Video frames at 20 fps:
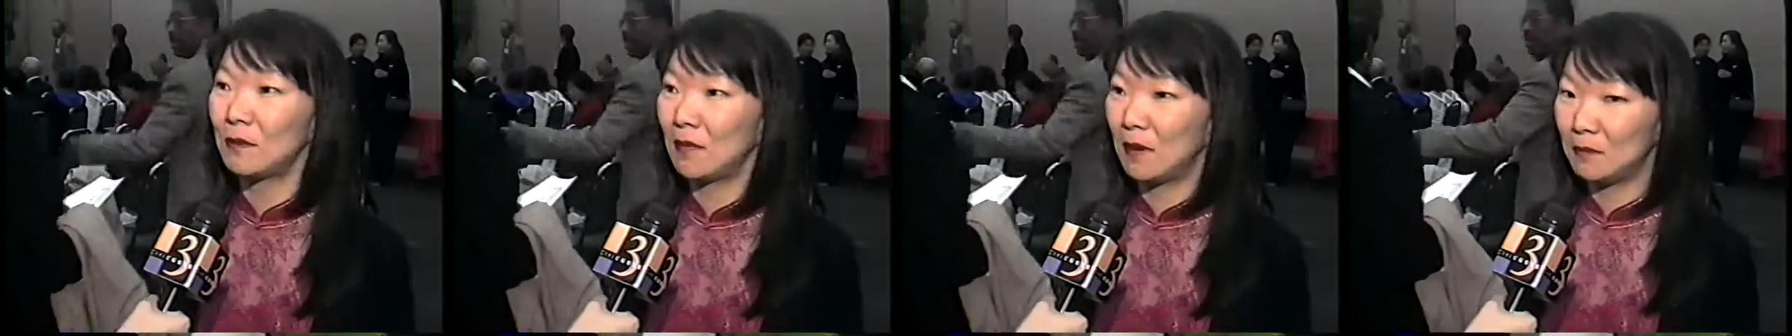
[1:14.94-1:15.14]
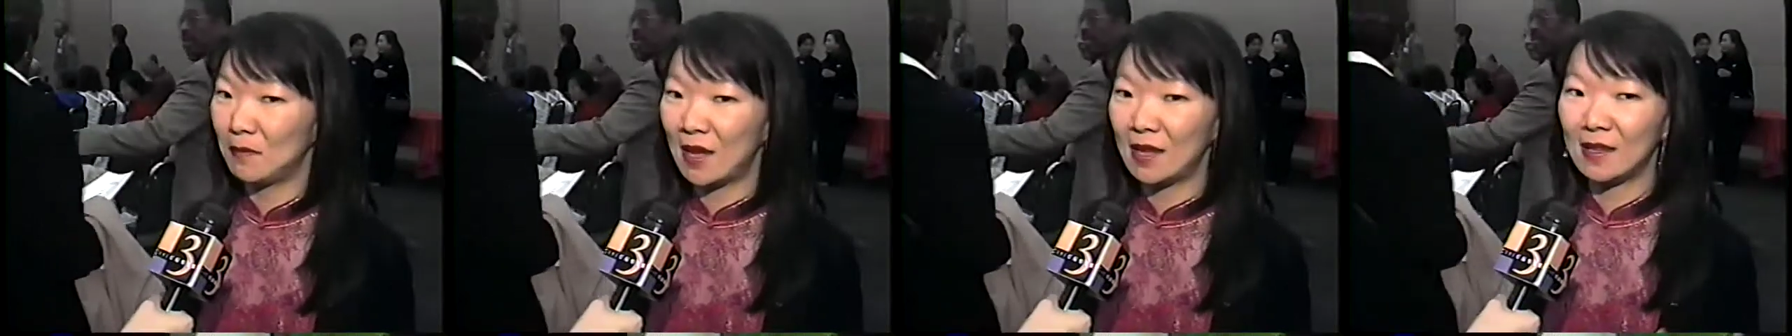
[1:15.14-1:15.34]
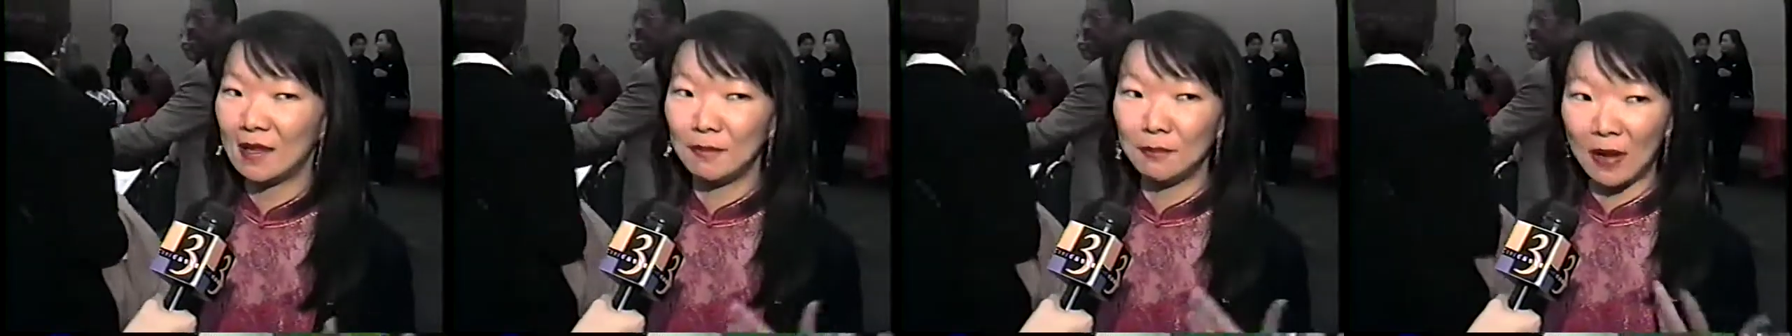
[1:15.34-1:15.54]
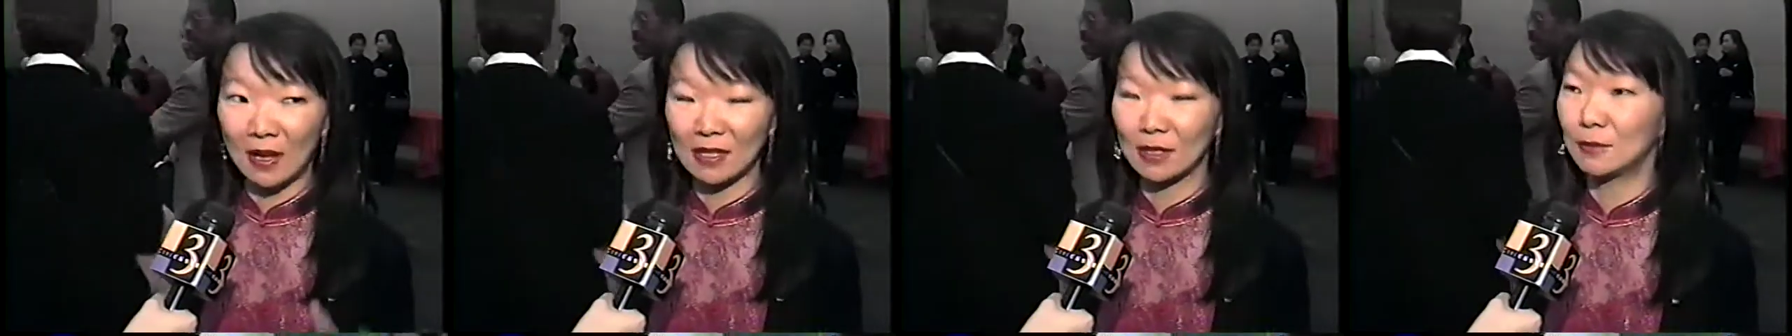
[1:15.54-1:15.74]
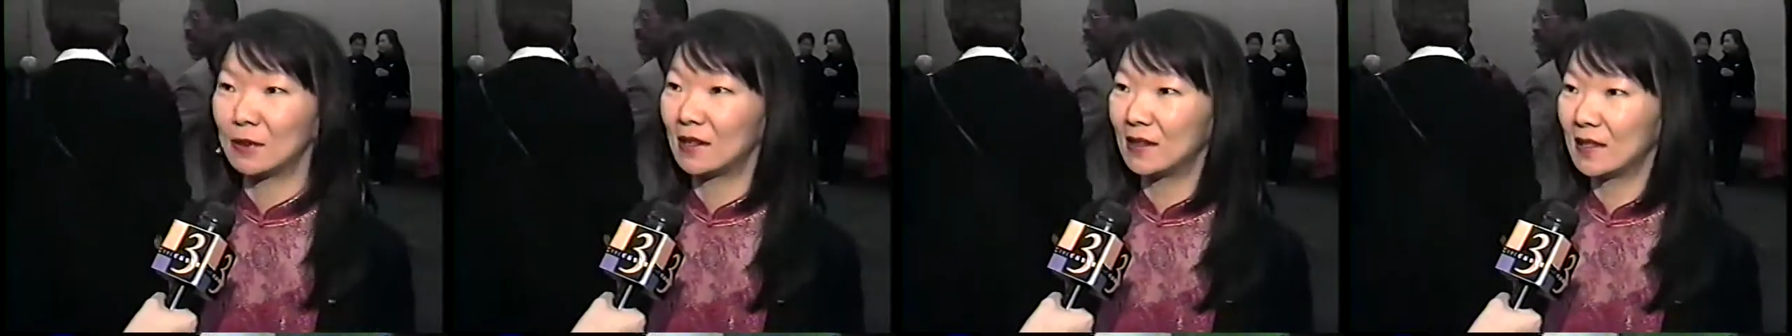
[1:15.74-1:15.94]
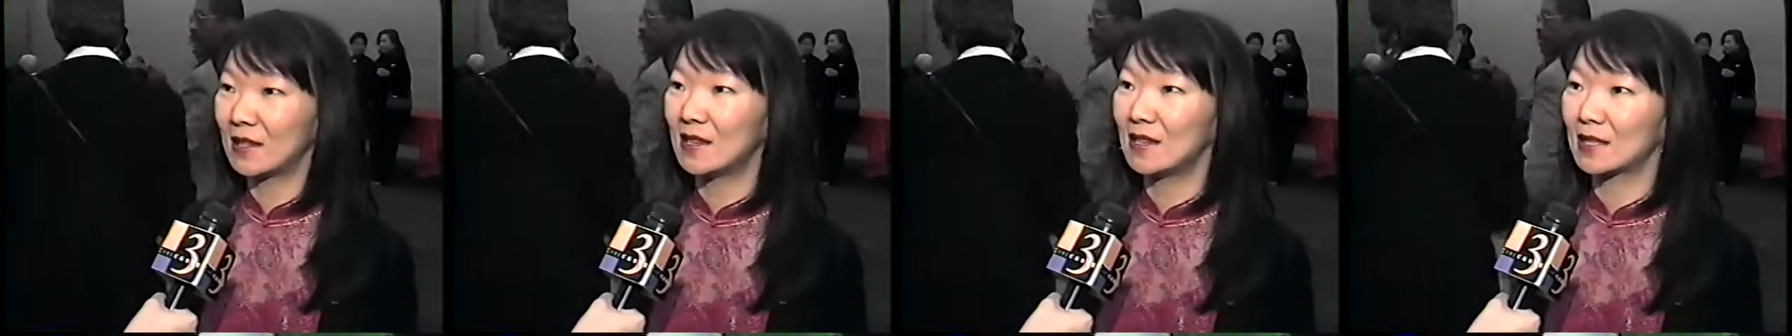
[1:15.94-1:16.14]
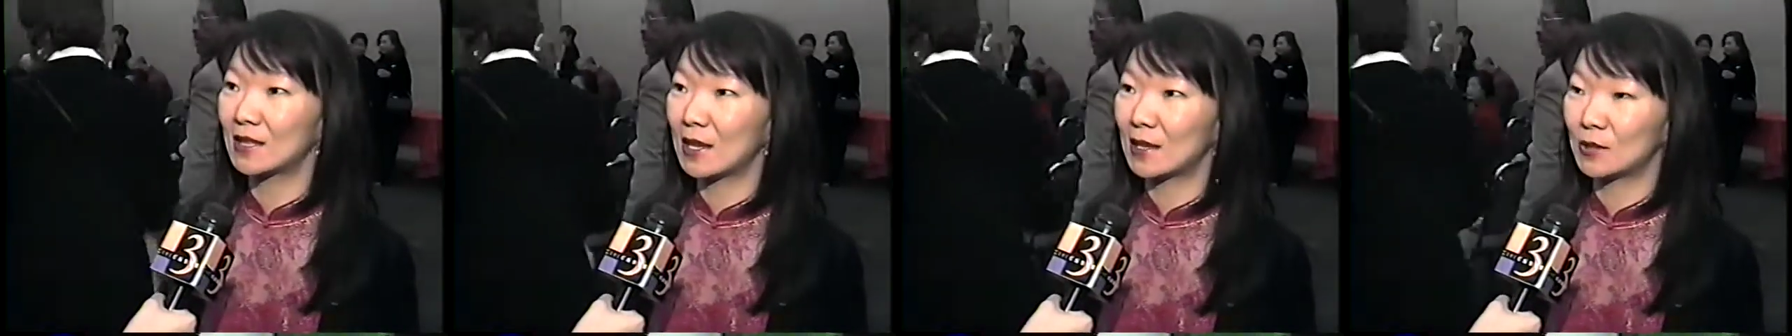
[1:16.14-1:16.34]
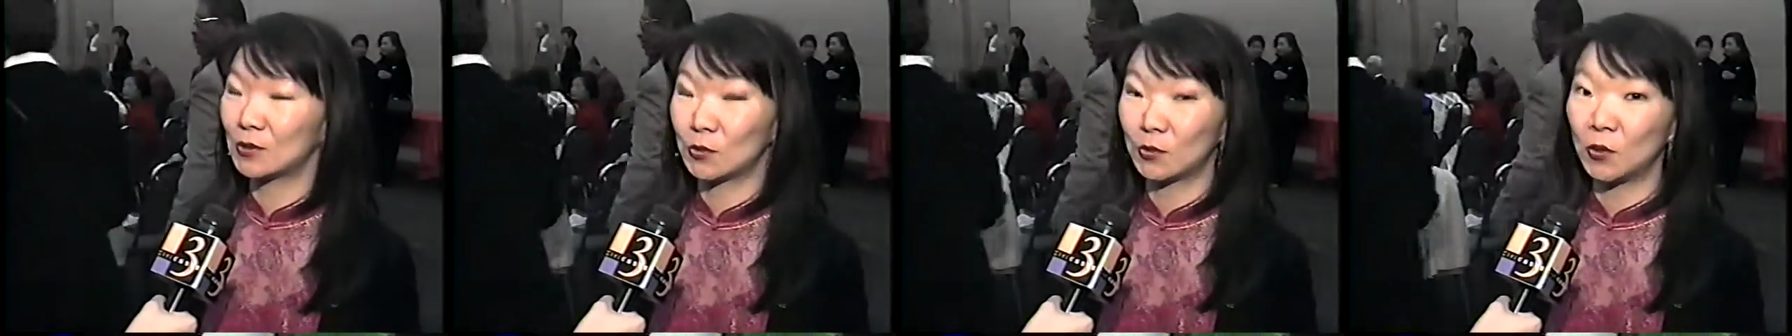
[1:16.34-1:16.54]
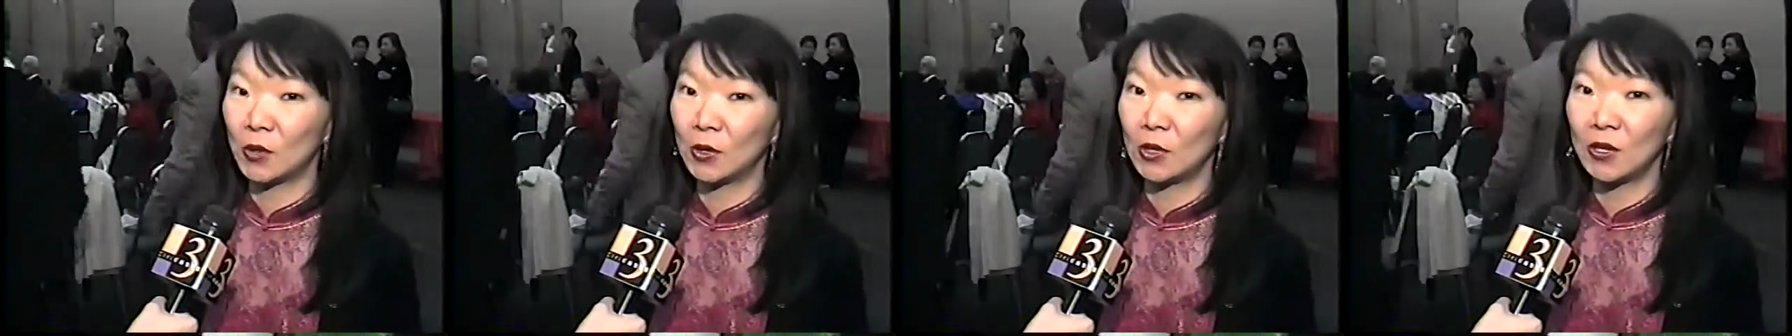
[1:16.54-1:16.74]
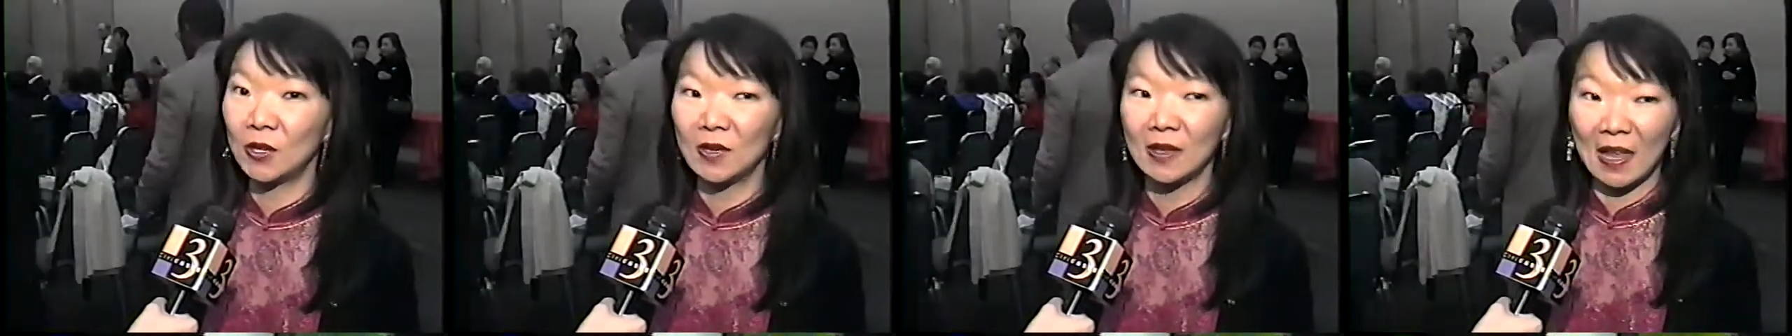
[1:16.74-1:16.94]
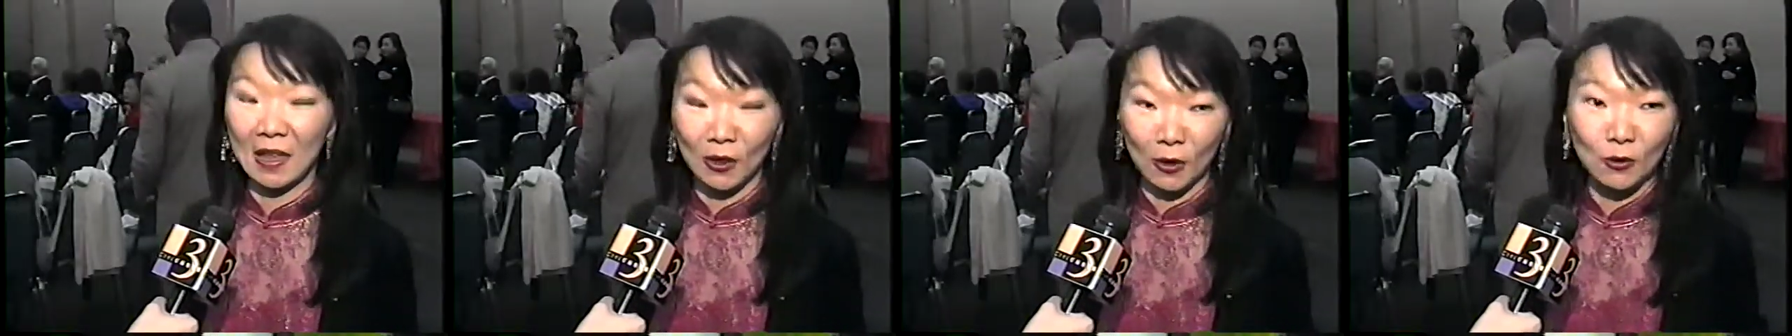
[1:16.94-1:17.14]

many possibilities as we could and